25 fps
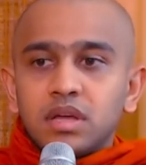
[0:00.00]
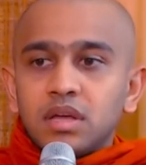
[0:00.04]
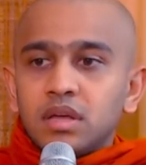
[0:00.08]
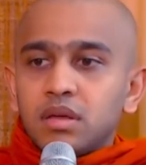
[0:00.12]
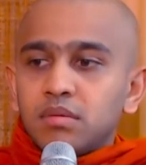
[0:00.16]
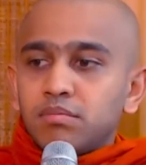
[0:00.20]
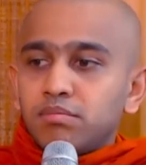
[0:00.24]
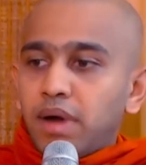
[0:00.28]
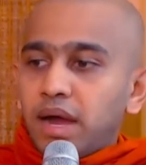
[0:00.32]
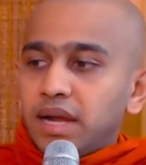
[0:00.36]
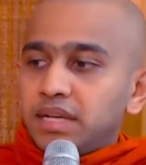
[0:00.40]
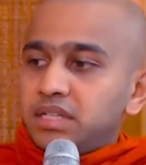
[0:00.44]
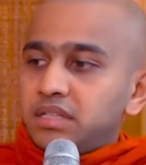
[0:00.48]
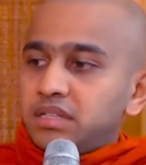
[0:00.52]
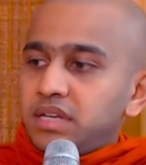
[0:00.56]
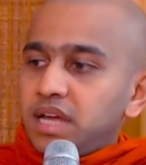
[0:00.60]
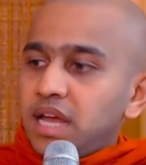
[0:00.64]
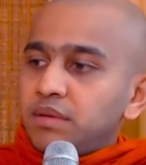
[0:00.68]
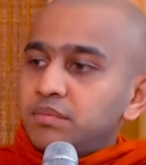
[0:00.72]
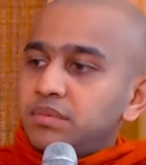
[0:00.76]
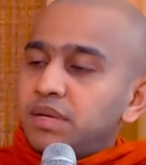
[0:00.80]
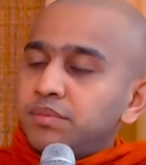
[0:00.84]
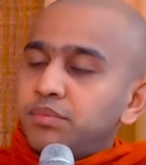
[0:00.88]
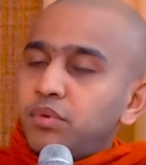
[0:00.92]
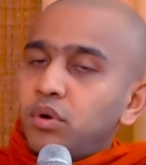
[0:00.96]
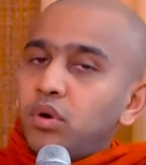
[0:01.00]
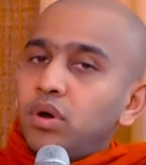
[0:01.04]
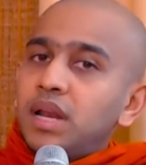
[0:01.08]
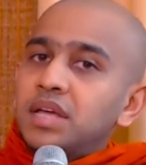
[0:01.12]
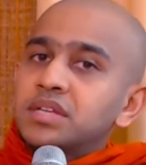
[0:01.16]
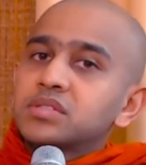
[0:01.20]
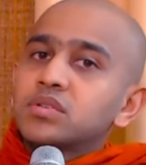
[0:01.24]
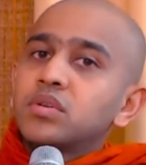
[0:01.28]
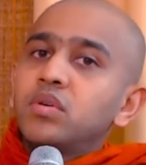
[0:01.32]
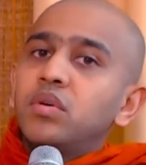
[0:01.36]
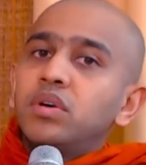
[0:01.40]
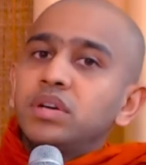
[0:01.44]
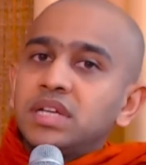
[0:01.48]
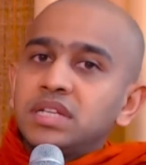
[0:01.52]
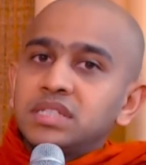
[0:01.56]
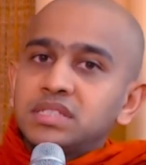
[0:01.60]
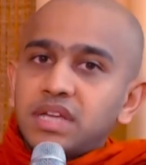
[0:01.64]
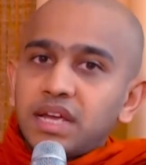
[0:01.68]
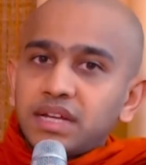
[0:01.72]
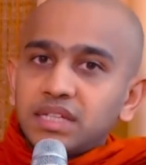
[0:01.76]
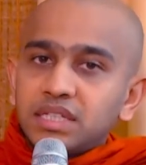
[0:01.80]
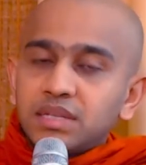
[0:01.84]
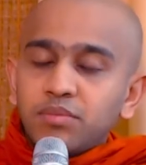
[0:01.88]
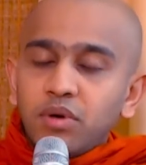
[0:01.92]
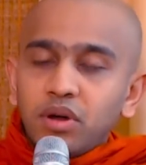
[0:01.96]
By the time the pole has gone inside
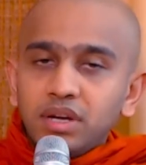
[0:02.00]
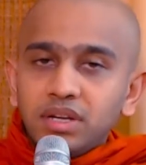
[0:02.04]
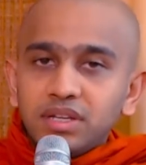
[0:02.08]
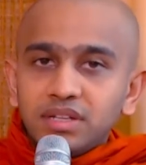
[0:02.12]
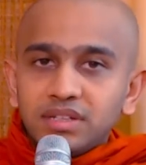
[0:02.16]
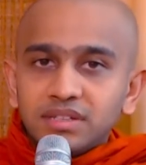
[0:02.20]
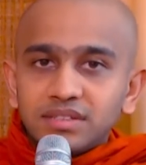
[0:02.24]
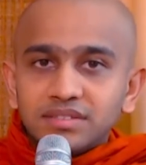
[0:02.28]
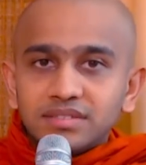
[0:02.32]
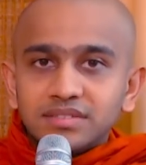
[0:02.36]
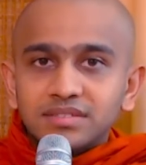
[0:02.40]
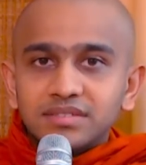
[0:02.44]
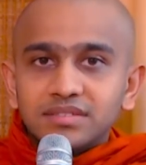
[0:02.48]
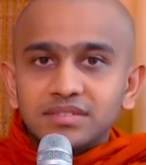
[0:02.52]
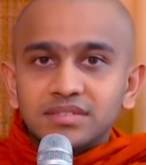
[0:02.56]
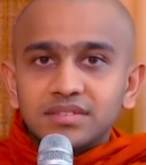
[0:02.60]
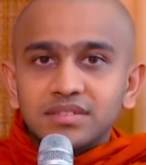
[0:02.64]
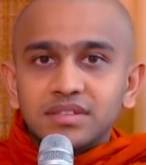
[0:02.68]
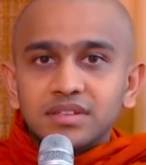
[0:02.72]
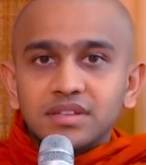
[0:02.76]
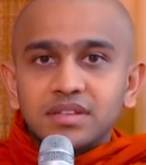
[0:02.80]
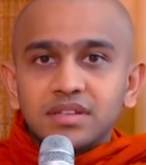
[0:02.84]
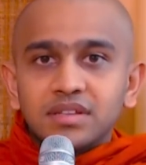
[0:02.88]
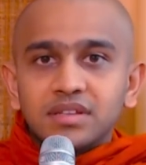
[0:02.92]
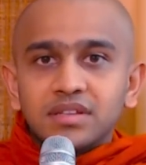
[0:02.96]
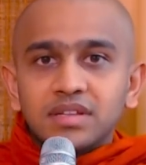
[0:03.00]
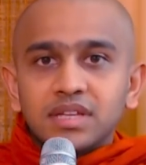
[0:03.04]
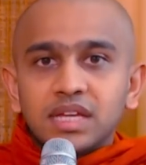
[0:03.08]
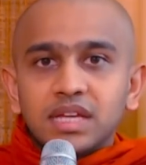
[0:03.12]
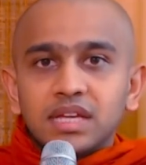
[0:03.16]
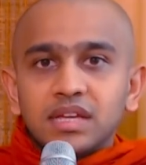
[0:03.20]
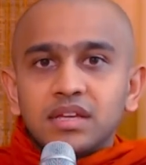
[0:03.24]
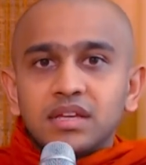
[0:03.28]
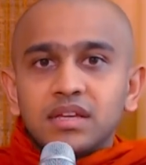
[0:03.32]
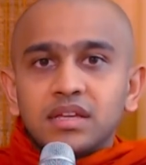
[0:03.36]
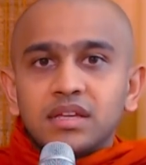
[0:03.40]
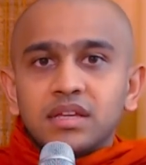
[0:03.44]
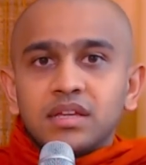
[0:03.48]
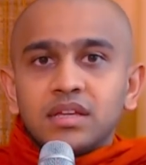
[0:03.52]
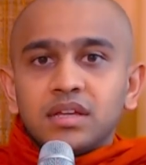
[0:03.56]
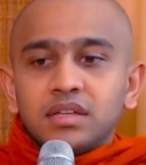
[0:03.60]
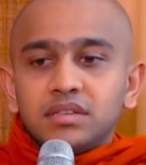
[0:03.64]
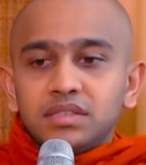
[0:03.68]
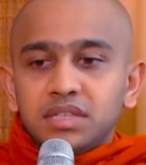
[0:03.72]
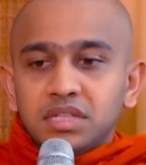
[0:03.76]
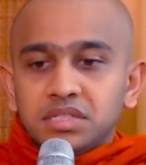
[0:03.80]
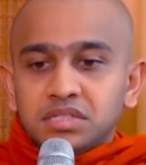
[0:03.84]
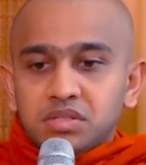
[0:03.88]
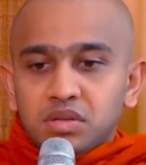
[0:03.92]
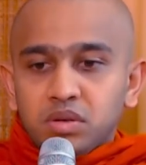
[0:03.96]
the body, then
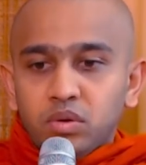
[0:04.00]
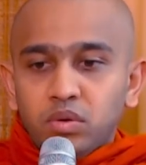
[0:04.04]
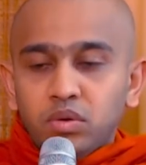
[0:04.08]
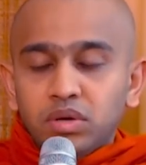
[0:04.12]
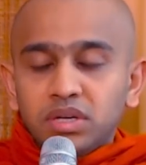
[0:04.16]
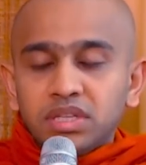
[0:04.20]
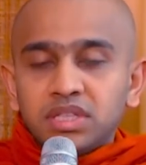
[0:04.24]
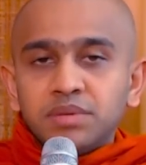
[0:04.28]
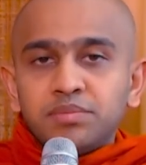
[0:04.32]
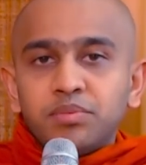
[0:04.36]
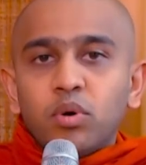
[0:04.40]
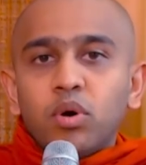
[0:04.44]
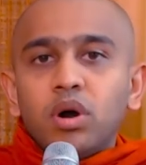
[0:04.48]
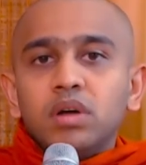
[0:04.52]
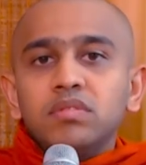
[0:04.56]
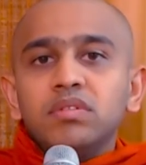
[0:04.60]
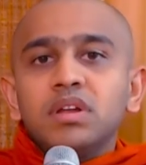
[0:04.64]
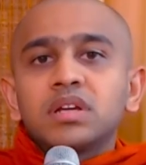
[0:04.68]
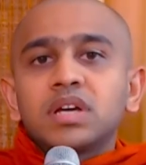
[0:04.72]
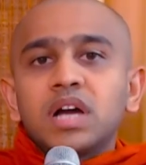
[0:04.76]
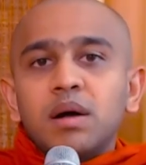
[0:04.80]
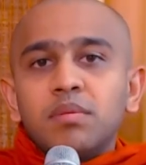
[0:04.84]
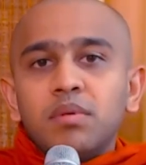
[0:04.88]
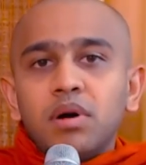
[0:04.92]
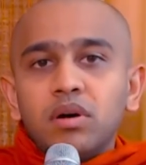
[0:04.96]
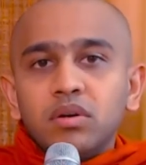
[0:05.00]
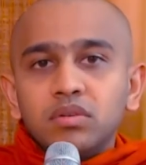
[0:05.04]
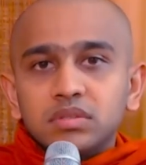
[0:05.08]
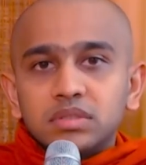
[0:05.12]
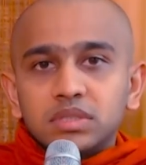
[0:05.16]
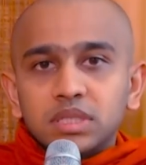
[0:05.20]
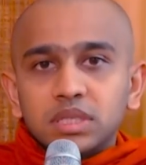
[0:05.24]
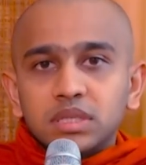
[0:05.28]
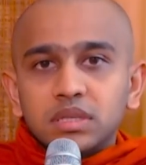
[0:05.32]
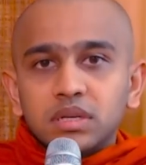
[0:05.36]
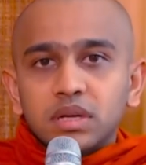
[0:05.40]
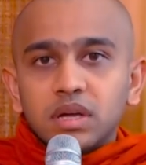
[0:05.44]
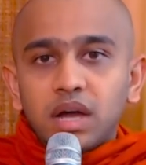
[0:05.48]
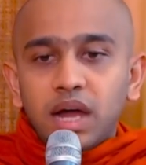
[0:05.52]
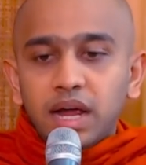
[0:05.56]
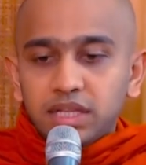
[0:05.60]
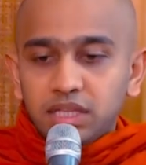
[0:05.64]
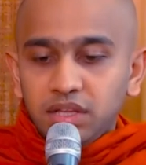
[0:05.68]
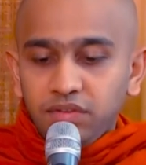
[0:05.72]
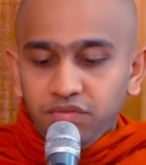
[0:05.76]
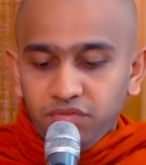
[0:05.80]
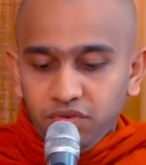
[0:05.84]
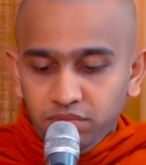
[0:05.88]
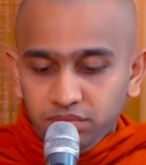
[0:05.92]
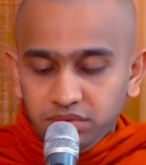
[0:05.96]
slowly the pole will come out, either
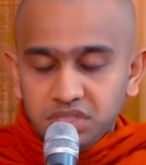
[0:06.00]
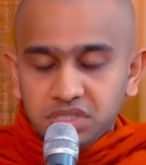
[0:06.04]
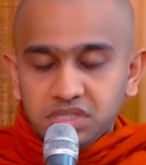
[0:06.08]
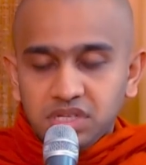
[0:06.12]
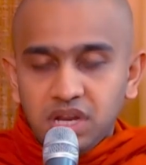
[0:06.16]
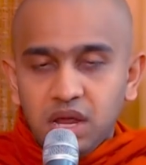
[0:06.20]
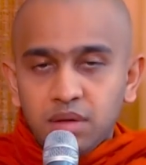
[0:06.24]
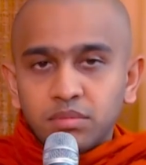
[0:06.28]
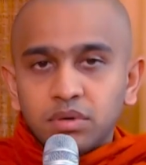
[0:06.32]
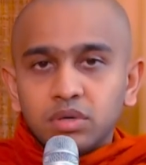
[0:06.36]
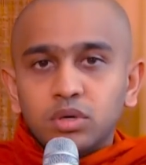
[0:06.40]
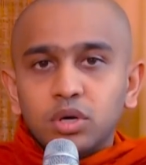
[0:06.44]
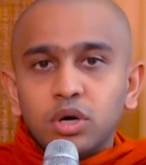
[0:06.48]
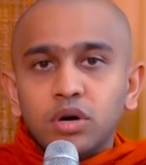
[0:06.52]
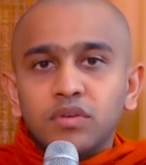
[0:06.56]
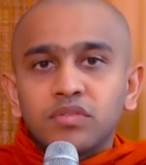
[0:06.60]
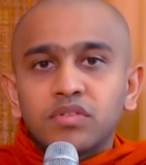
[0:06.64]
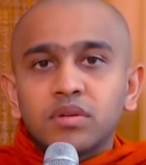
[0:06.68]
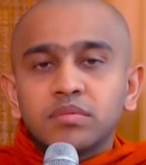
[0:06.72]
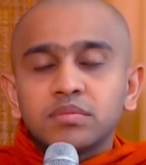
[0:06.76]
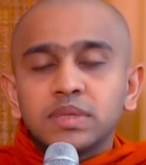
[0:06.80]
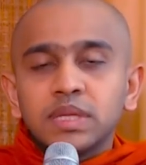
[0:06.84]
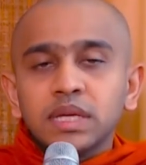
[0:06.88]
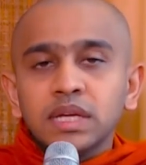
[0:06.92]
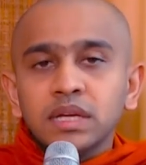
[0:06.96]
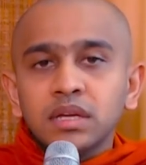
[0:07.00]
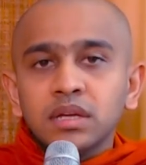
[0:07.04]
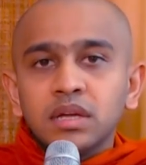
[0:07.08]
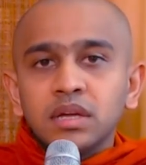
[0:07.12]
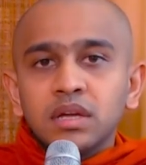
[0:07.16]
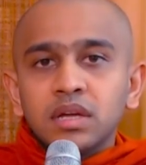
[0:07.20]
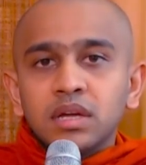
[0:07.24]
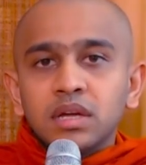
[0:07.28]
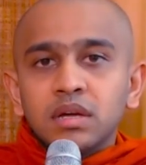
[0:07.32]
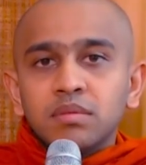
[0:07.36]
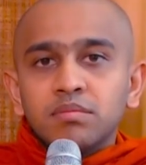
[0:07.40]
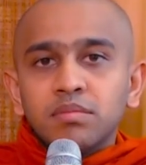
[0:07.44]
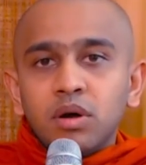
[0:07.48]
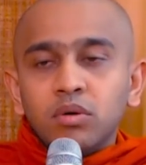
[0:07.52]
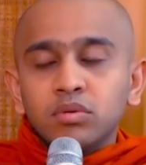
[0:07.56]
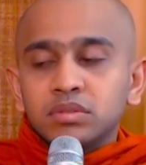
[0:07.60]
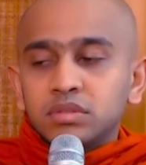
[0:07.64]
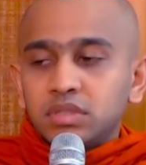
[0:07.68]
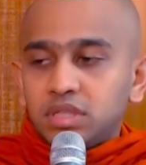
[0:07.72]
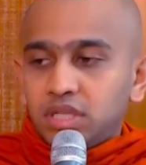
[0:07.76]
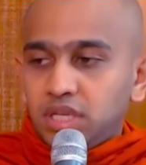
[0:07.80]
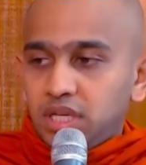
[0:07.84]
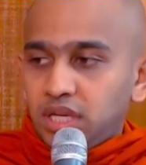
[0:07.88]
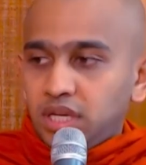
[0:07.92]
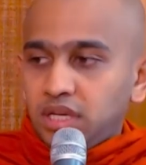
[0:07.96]
from the stomach or from the mouth.
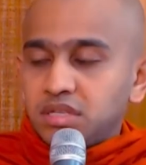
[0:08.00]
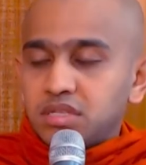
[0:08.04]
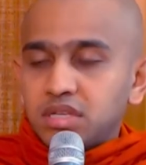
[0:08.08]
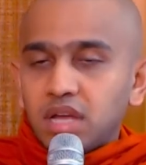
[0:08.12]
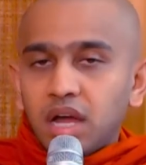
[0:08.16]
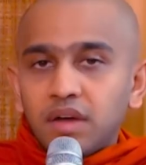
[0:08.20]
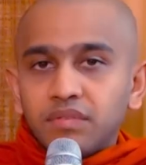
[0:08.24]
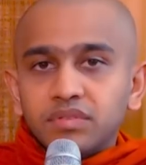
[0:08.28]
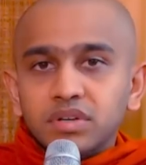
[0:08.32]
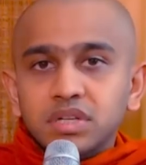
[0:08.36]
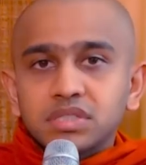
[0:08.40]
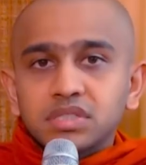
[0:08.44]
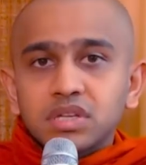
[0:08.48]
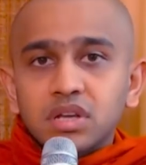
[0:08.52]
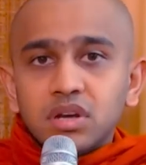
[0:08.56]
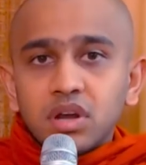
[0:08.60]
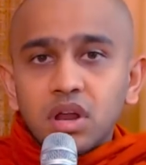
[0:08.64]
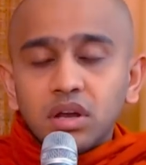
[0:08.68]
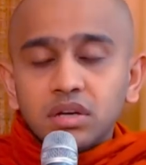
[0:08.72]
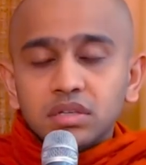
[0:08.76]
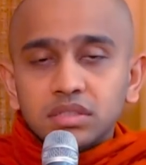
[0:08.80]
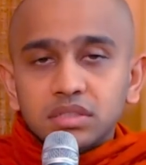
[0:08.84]
He suffers a lot.